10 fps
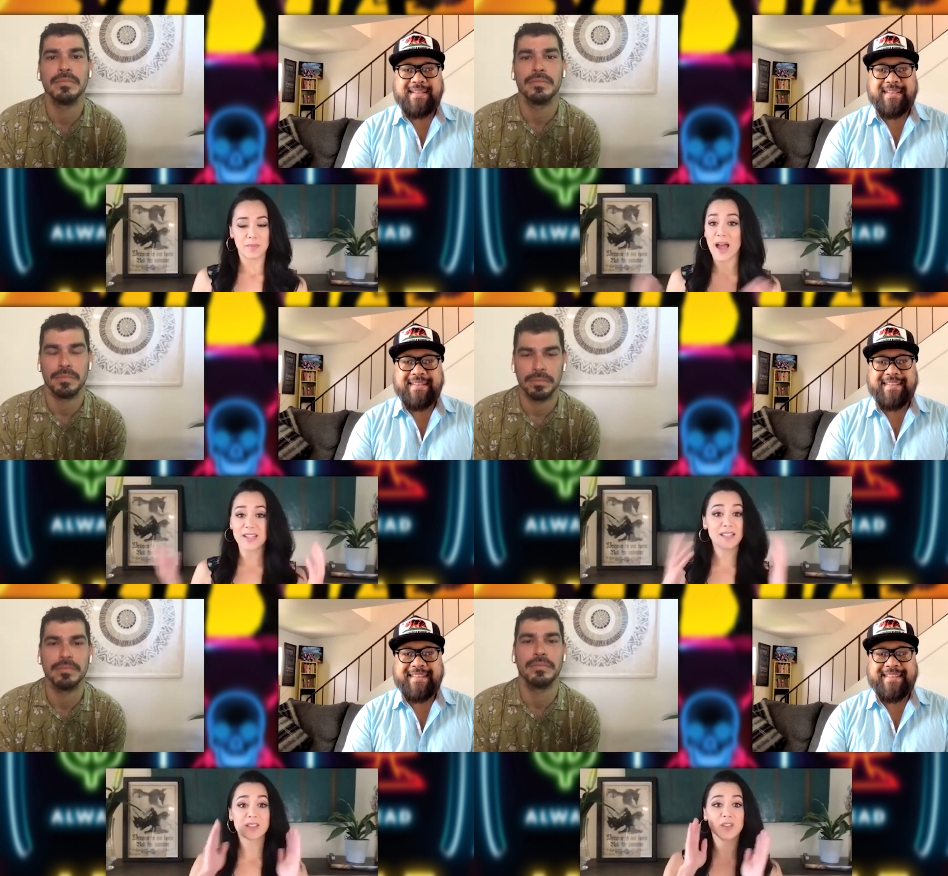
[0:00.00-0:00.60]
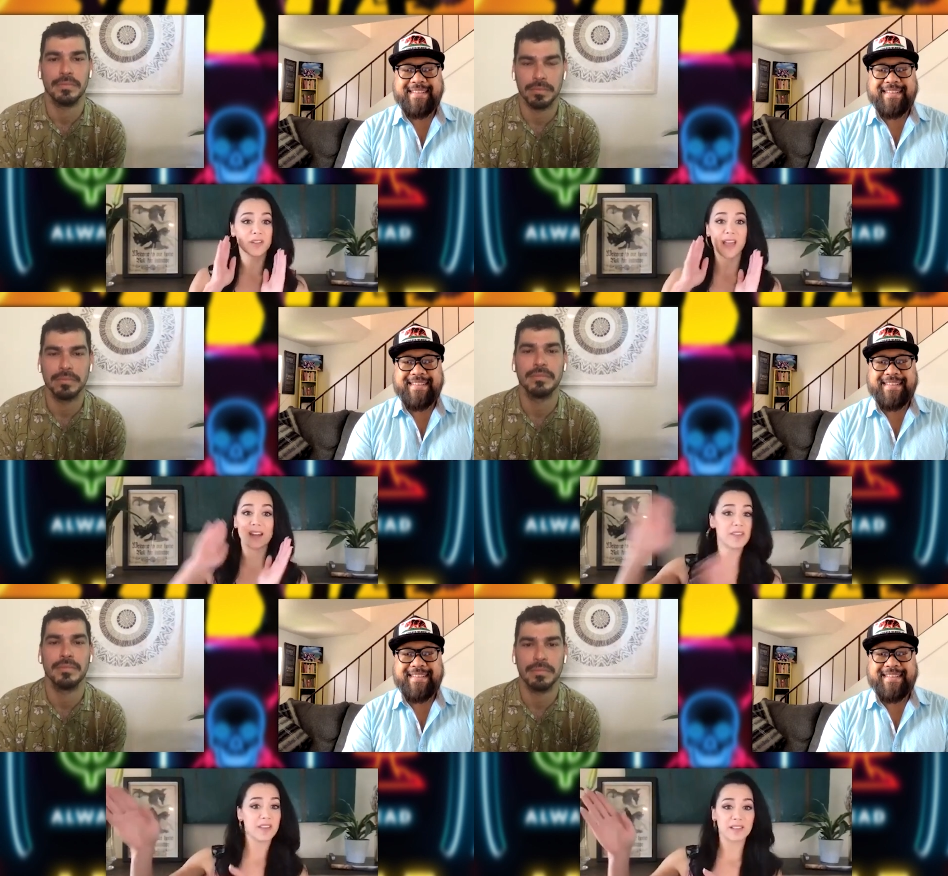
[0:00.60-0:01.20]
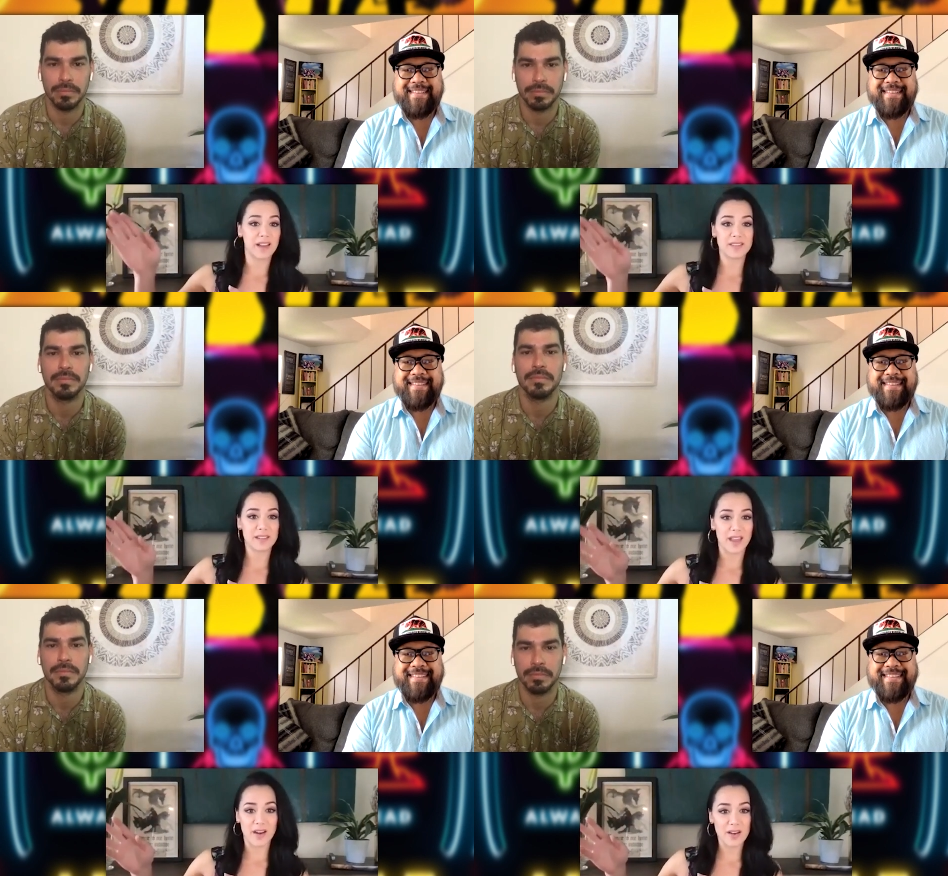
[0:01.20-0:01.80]
Speaker 1: i didn't look anything like the
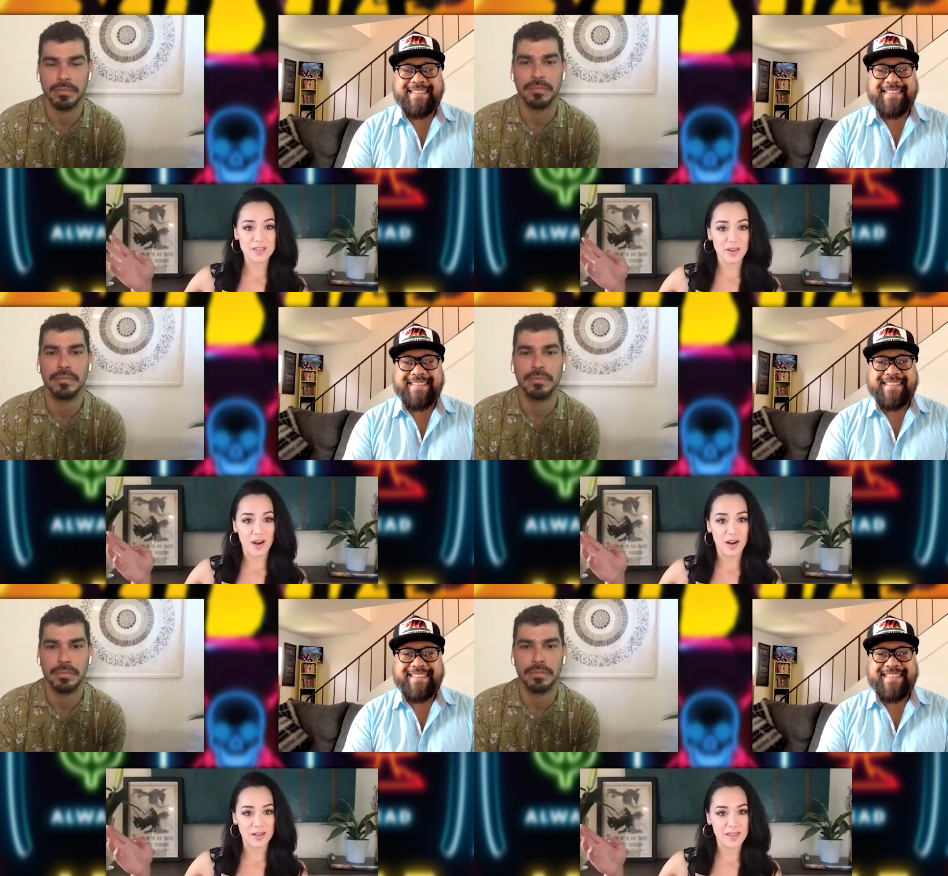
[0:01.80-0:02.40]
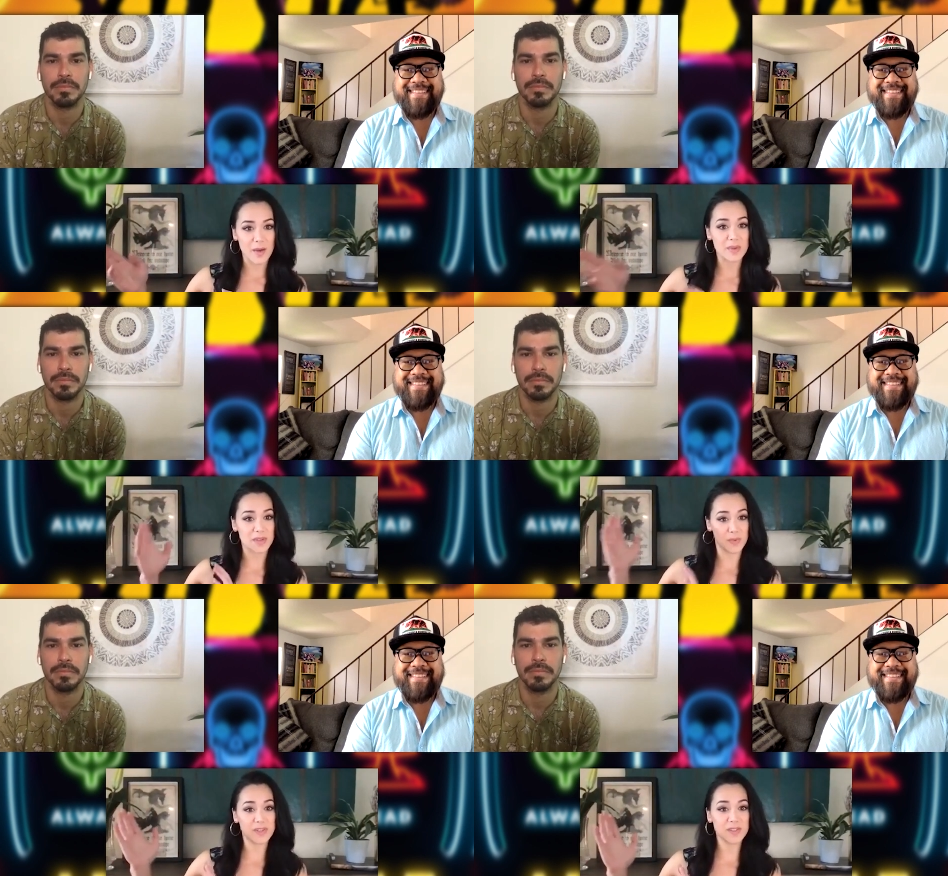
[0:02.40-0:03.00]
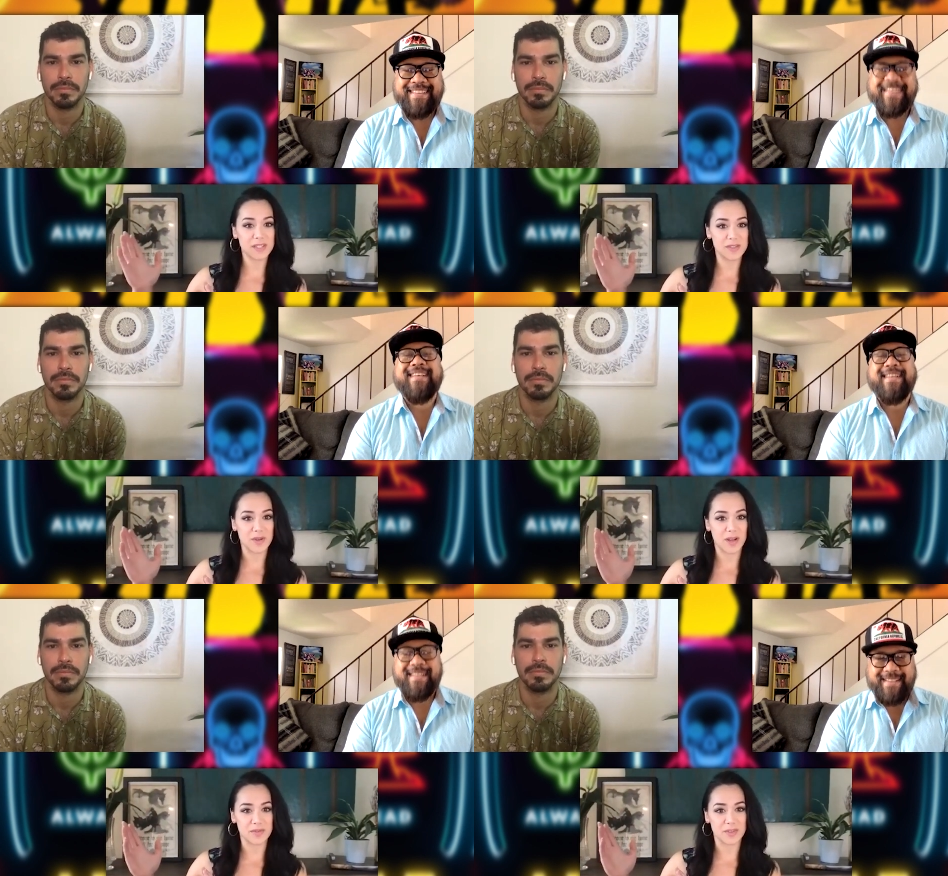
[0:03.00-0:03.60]
character art that was originally
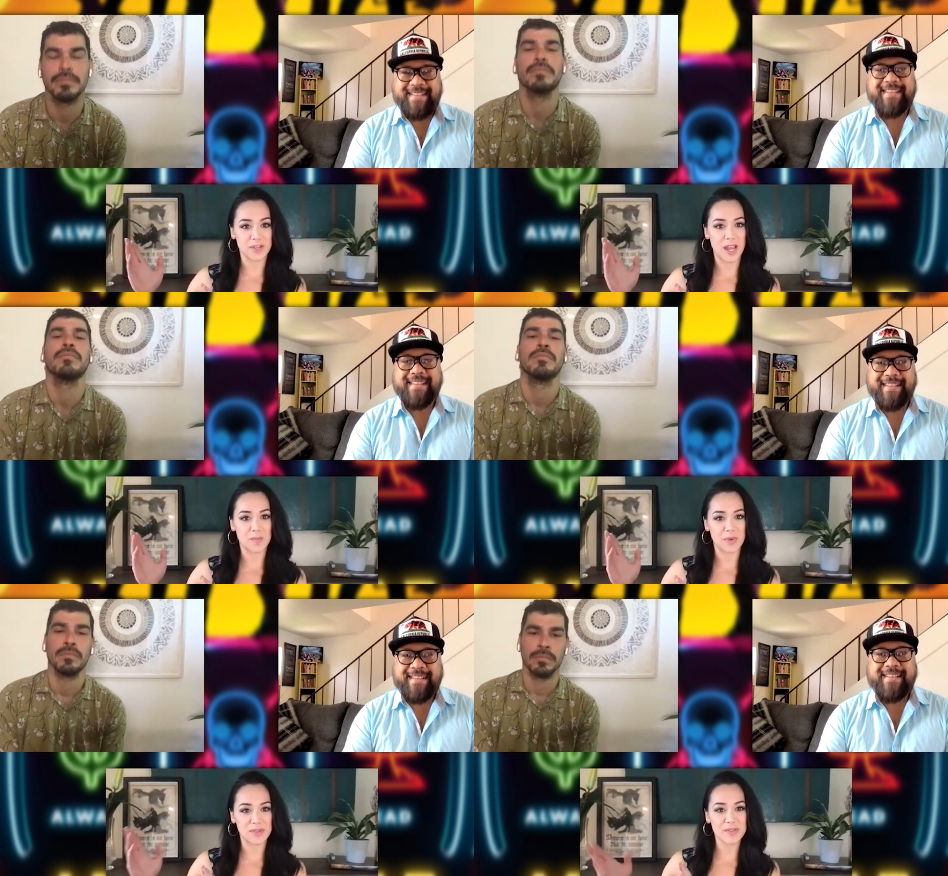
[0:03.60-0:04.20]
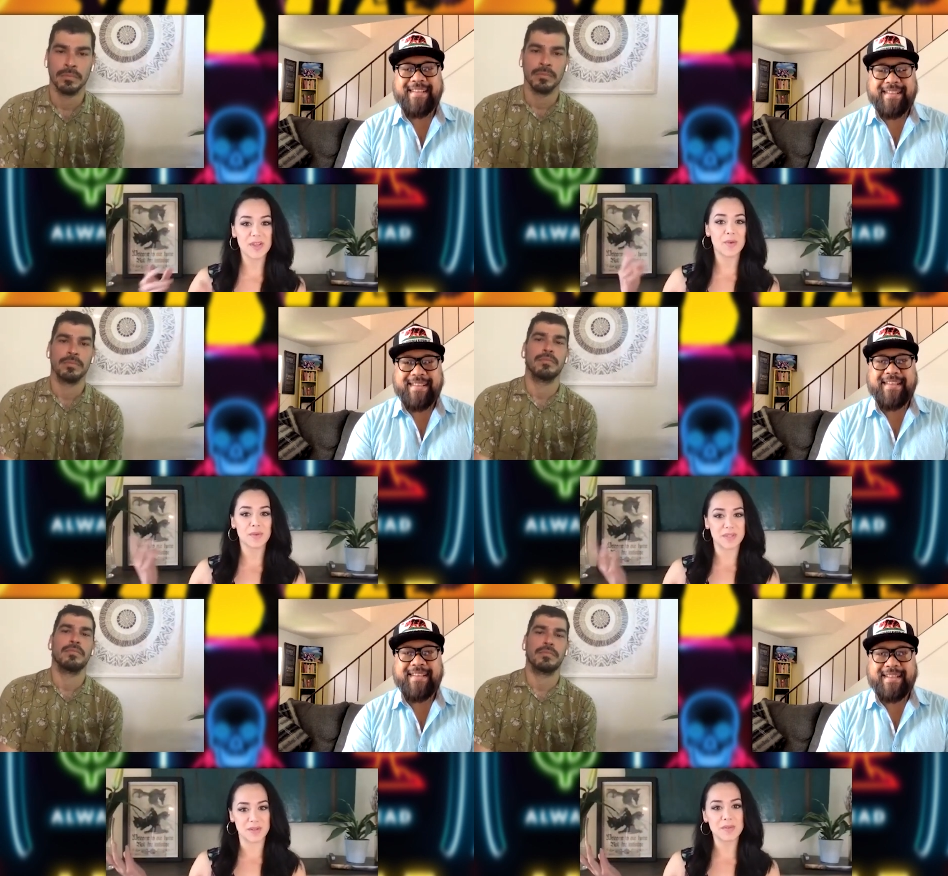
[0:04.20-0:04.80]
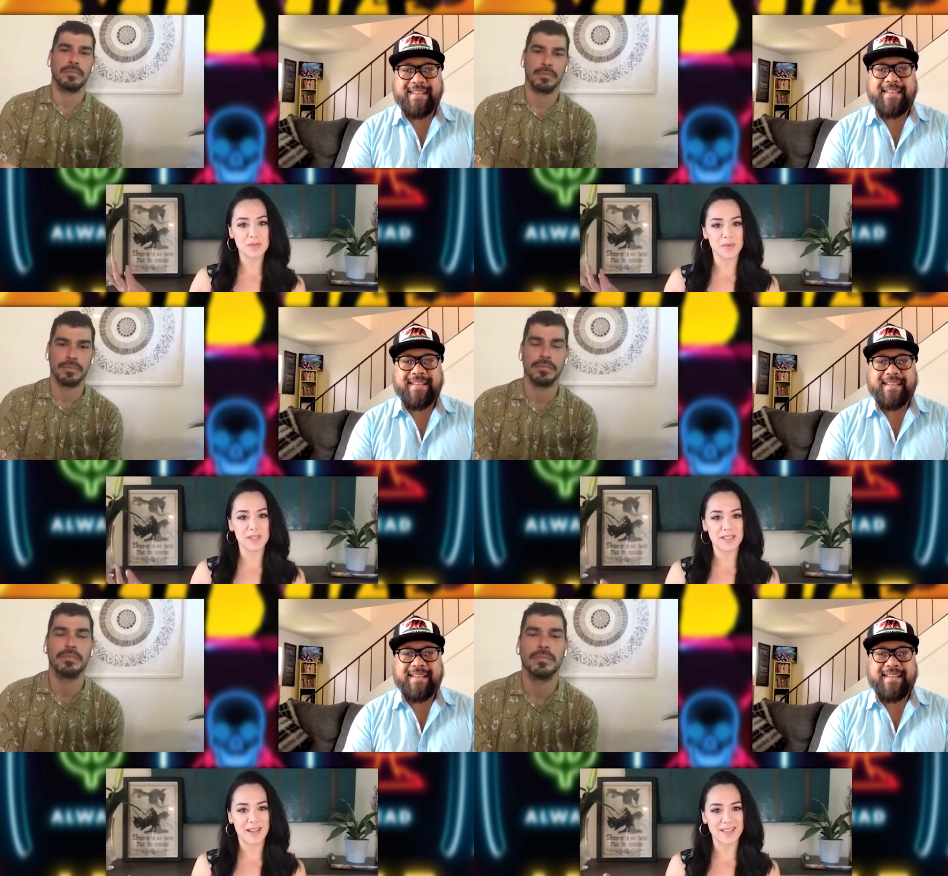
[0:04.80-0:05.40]
drawn for chambers so it was it was really
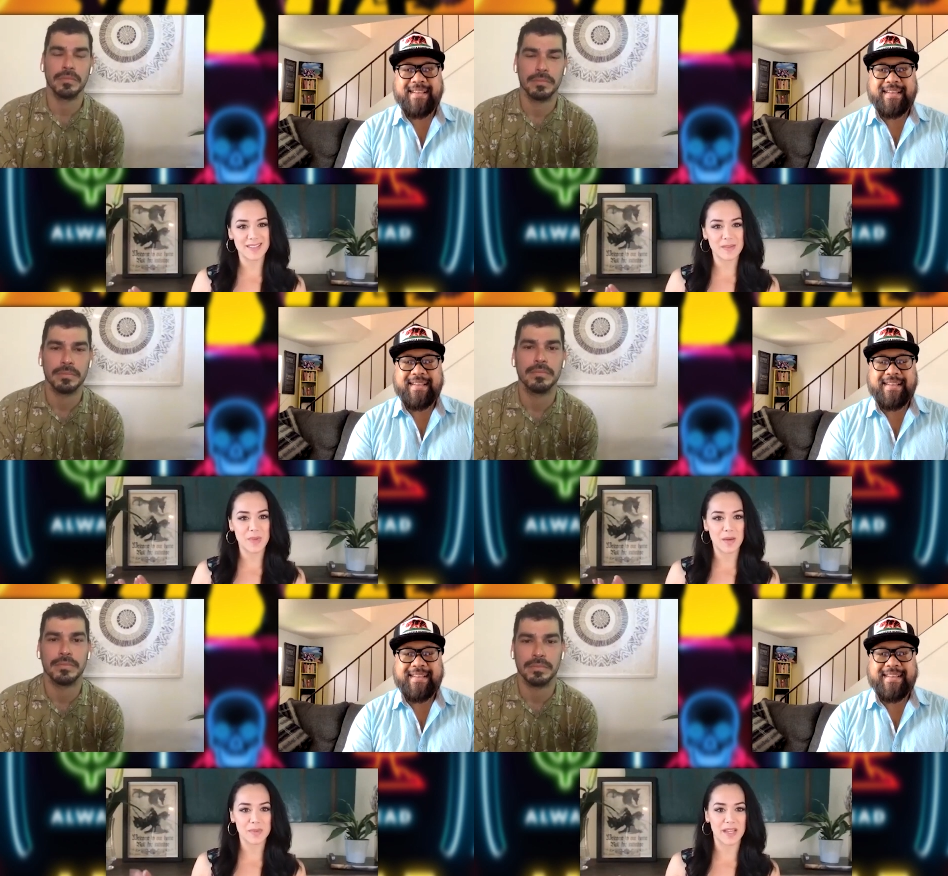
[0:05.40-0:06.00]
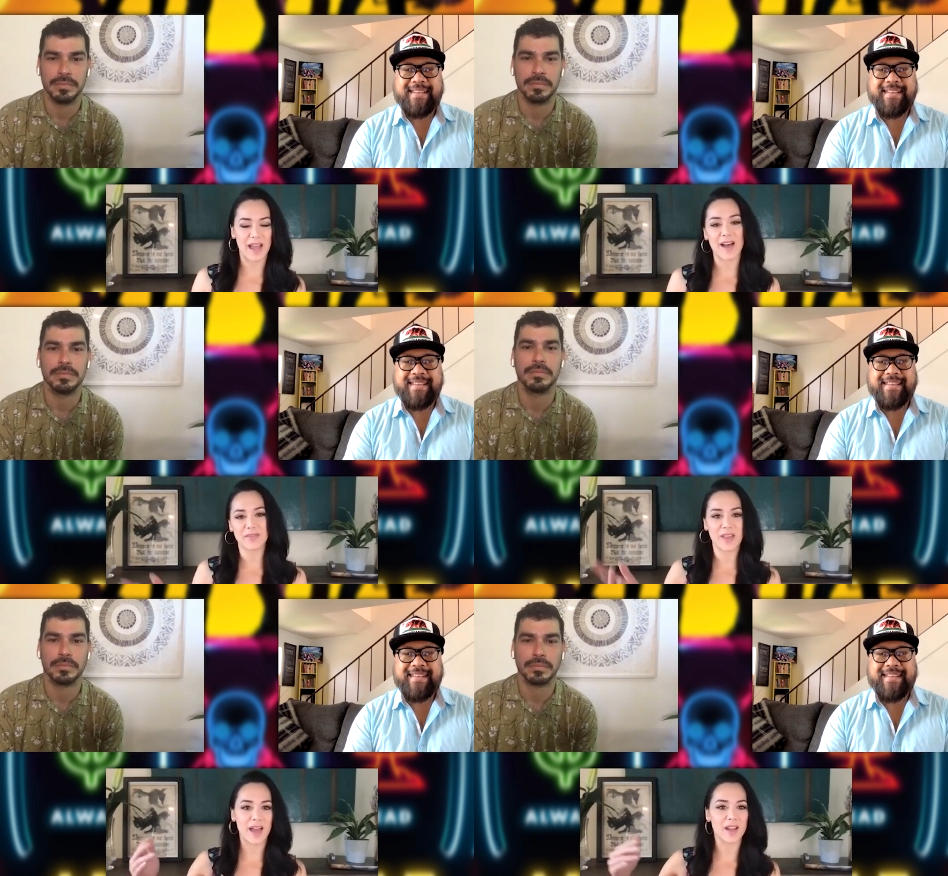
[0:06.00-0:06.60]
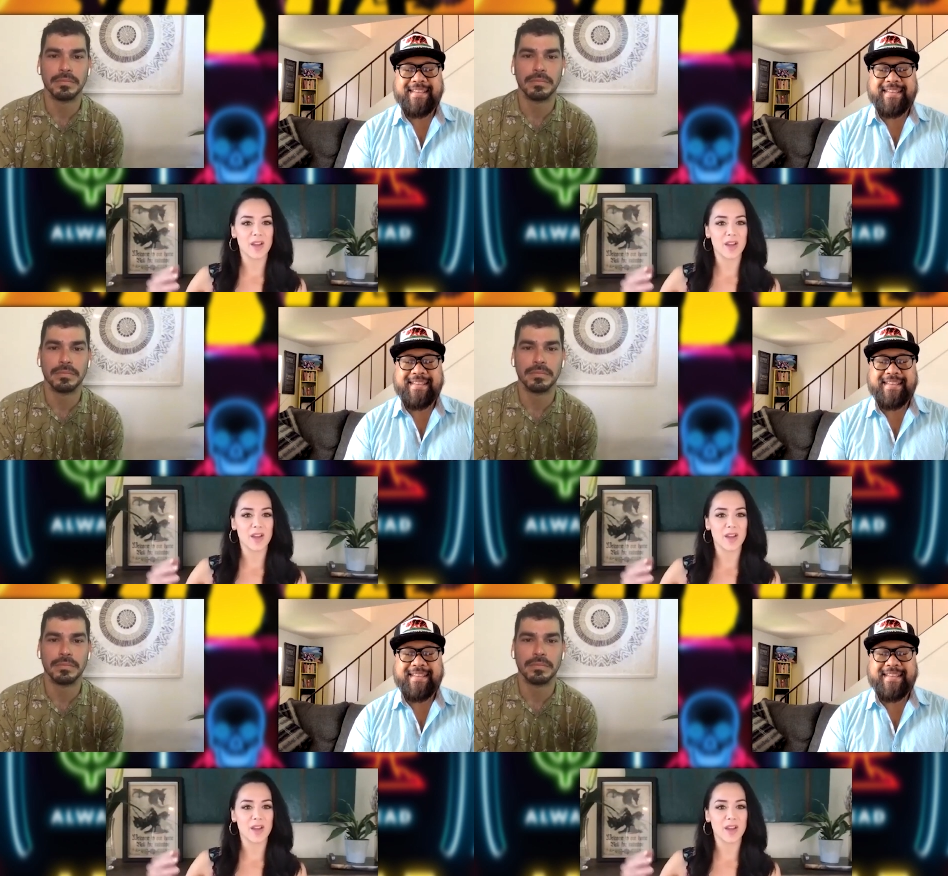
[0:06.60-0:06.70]
nice to be able to have that